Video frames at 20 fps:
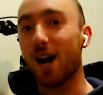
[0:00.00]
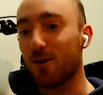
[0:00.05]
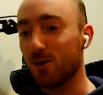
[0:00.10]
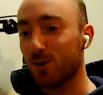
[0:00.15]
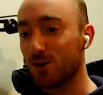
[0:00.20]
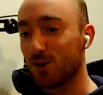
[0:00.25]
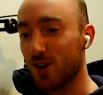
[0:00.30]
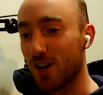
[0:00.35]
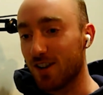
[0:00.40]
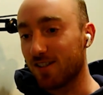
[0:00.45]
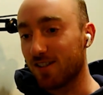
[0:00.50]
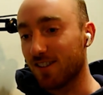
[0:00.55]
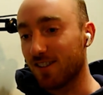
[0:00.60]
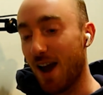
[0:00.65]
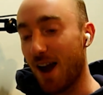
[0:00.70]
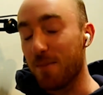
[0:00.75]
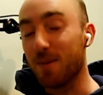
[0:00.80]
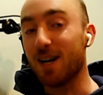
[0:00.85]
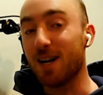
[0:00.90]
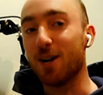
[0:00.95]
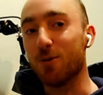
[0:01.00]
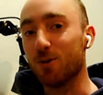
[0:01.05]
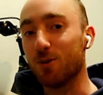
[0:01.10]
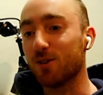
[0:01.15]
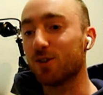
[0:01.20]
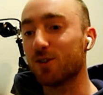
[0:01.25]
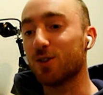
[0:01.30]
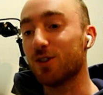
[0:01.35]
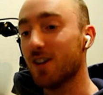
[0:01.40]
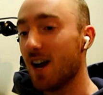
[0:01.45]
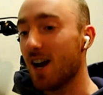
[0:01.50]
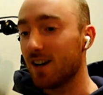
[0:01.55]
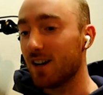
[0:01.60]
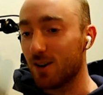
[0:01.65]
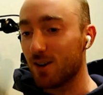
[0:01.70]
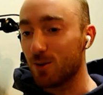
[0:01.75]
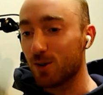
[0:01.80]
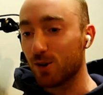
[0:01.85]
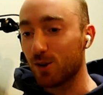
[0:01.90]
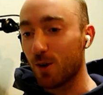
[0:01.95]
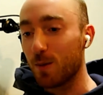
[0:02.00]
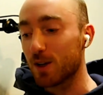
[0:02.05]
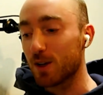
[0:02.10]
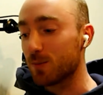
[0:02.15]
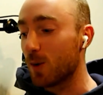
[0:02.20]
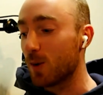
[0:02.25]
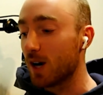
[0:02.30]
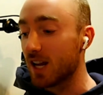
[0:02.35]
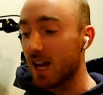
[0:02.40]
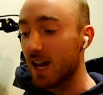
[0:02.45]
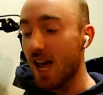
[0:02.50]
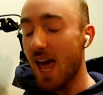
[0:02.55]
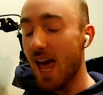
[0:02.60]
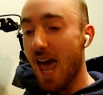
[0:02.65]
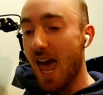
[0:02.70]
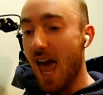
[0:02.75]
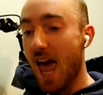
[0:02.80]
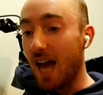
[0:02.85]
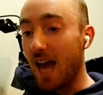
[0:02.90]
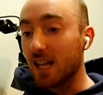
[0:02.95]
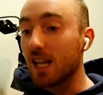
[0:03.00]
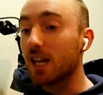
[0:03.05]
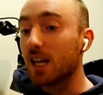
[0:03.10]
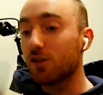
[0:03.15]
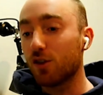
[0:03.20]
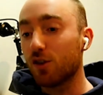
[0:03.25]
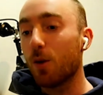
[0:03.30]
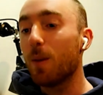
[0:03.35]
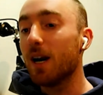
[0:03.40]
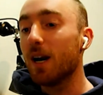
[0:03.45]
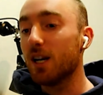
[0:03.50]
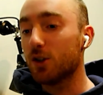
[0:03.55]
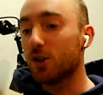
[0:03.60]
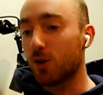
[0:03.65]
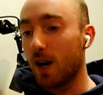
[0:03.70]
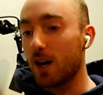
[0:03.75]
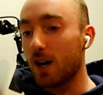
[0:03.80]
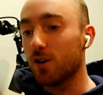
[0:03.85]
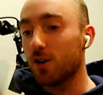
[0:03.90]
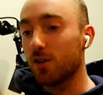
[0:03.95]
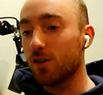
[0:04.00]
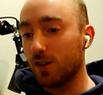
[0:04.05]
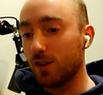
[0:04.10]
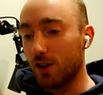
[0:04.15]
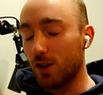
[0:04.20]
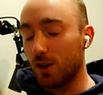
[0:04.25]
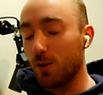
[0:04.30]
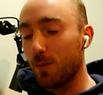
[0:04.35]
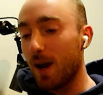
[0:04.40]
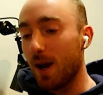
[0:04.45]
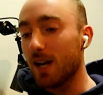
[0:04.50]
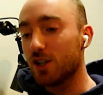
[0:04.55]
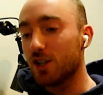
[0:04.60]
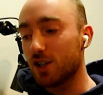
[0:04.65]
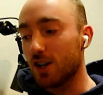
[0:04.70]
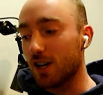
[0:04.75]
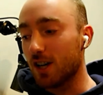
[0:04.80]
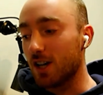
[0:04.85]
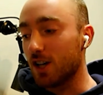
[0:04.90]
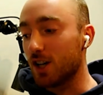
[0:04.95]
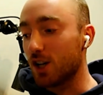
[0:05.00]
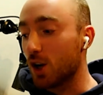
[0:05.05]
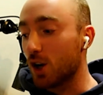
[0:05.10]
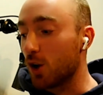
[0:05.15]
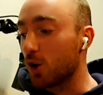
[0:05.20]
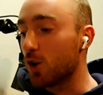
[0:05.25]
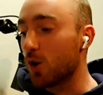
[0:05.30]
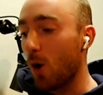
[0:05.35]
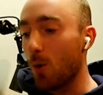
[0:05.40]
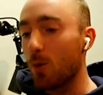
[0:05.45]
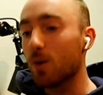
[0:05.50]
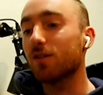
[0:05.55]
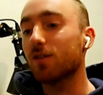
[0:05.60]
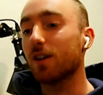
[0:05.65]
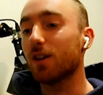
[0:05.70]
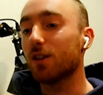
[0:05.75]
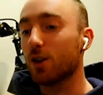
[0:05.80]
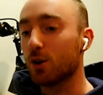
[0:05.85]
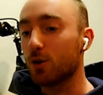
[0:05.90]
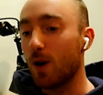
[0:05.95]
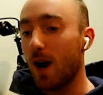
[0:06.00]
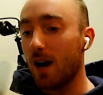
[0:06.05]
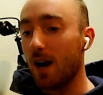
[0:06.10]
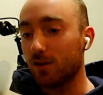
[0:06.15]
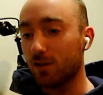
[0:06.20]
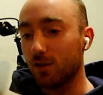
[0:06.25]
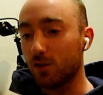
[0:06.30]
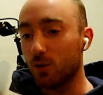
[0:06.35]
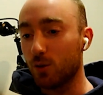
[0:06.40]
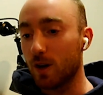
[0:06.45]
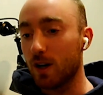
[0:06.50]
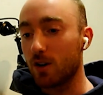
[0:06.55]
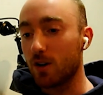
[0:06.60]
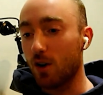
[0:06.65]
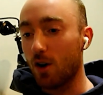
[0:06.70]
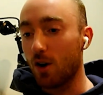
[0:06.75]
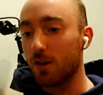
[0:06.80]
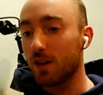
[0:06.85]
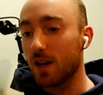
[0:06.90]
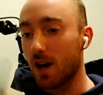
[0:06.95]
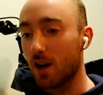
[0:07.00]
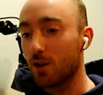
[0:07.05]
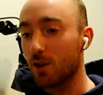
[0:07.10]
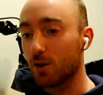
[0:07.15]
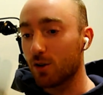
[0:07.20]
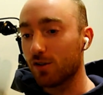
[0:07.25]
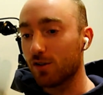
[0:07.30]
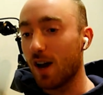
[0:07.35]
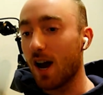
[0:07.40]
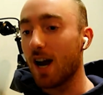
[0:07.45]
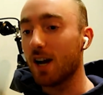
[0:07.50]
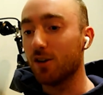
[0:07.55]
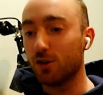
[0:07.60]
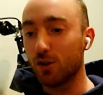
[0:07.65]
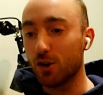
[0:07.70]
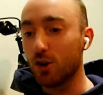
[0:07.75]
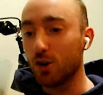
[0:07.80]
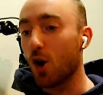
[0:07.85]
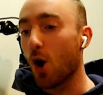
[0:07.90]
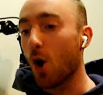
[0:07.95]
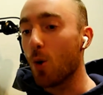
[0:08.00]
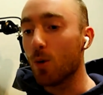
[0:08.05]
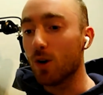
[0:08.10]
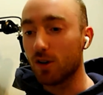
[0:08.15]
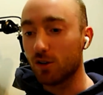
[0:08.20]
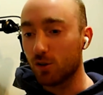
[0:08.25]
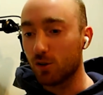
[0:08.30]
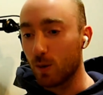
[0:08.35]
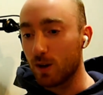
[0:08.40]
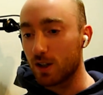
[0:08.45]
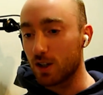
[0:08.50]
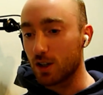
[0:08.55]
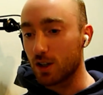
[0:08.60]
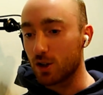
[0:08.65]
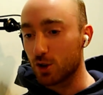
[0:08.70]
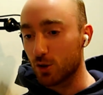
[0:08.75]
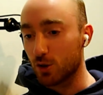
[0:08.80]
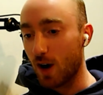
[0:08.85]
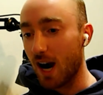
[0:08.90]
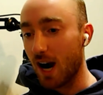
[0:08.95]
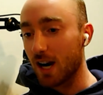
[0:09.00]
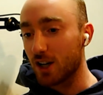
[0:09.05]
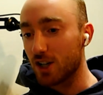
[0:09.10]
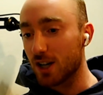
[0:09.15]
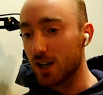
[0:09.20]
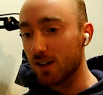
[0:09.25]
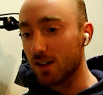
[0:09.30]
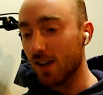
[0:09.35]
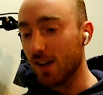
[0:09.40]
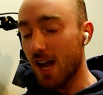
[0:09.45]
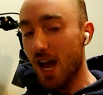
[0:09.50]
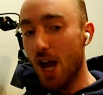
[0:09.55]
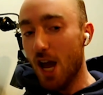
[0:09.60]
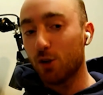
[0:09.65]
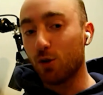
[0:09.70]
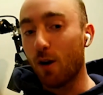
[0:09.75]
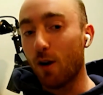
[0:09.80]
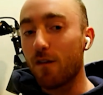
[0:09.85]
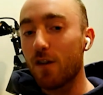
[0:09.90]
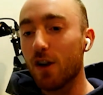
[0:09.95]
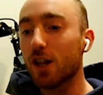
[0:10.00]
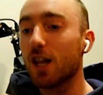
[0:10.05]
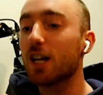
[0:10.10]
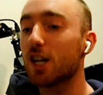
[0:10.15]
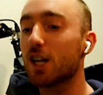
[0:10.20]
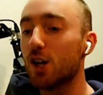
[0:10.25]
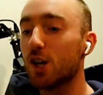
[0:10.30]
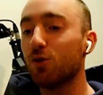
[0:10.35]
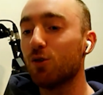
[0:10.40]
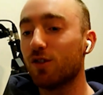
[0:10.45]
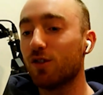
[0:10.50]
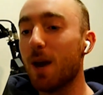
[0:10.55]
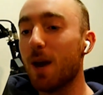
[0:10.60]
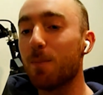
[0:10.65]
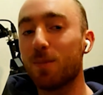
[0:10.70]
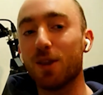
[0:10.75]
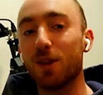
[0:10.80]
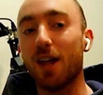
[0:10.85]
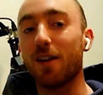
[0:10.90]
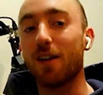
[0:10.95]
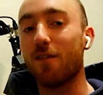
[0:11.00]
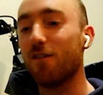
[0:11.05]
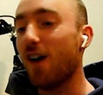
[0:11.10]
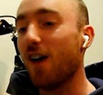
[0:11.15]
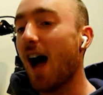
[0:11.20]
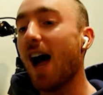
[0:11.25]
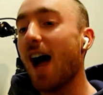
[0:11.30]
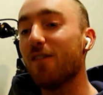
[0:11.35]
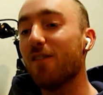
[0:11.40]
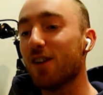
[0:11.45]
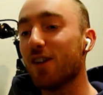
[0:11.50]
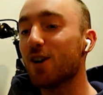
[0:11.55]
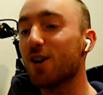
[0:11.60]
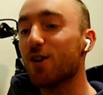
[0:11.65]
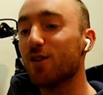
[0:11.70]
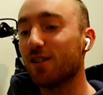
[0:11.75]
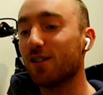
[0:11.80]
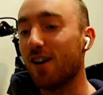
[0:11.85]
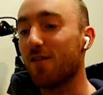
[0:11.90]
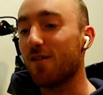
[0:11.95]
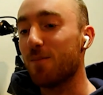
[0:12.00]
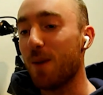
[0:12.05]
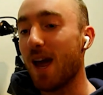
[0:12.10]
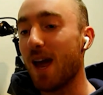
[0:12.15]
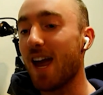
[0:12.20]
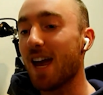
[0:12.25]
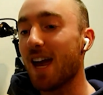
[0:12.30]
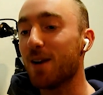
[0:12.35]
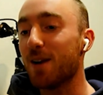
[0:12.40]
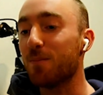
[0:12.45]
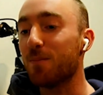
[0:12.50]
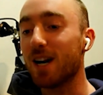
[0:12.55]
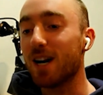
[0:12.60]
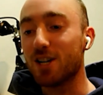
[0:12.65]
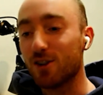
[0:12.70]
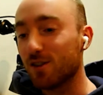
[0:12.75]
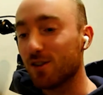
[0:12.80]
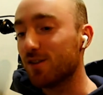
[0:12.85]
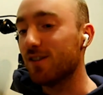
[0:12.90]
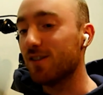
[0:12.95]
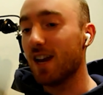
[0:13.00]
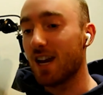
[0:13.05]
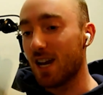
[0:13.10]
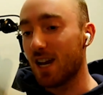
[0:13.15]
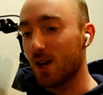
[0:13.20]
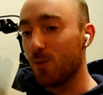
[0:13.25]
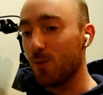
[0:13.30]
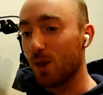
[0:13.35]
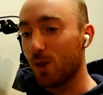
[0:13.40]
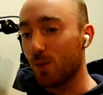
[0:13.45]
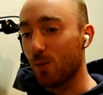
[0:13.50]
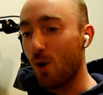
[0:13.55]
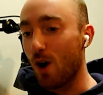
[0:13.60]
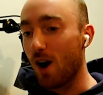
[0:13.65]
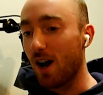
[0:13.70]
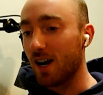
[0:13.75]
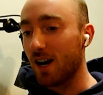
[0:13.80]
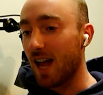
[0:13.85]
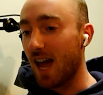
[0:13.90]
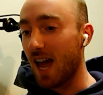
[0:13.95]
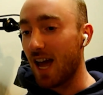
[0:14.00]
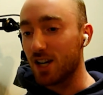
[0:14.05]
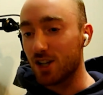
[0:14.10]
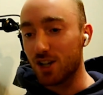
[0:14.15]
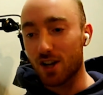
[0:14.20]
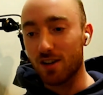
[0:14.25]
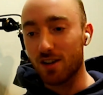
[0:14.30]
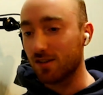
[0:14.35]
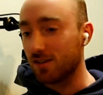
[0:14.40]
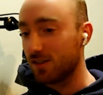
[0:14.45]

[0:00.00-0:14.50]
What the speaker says: was it was nuts. It was so much money. And like so many traders you mentioned, you always think the grass is greener on the other side. So you're always switching strategies. So I feel like you skipped like 5 years of pain by just sticking with one and just